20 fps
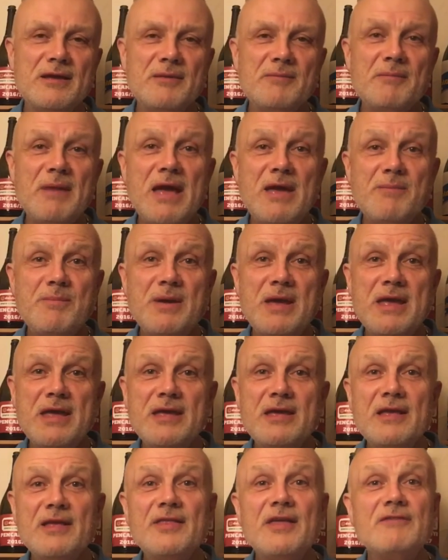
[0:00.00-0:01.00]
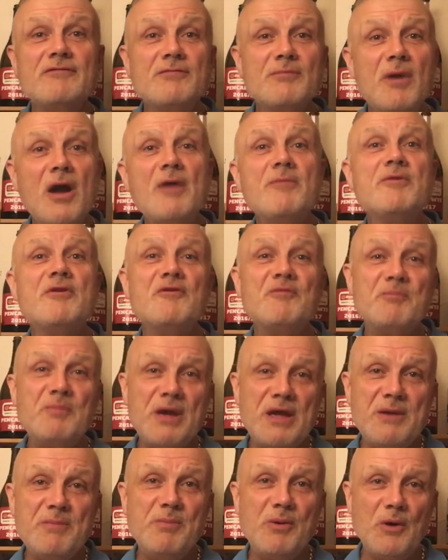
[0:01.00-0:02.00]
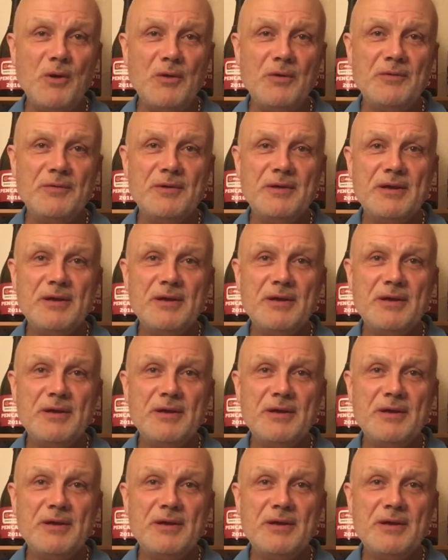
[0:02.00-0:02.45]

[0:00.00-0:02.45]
Maybe they remind me of people,